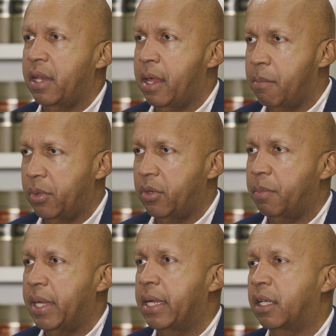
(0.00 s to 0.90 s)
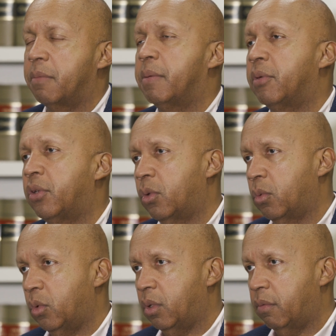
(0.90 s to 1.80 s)
tempered by a commitment to the
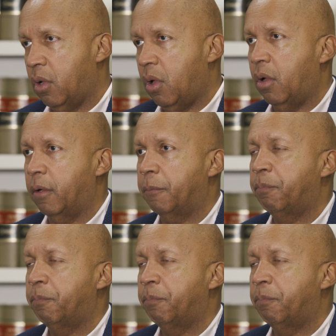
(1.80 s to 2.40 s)
rule of law.